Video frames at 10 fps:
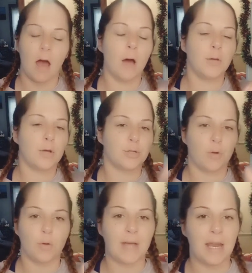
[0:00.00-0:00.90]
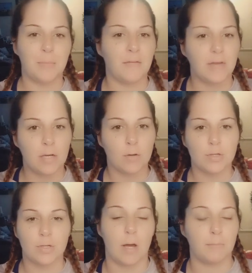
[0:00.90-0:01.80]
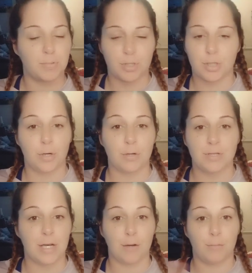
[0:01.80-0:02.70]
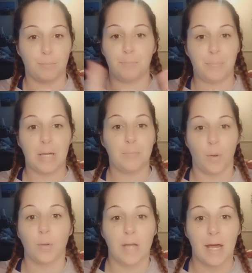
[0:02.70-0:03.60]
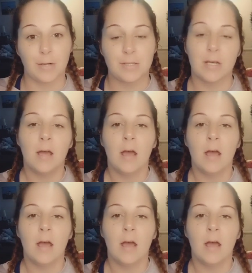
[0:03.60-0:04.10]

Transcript: Uh, you could scroll down in my videos. I'm sure you'll see your big bold letters.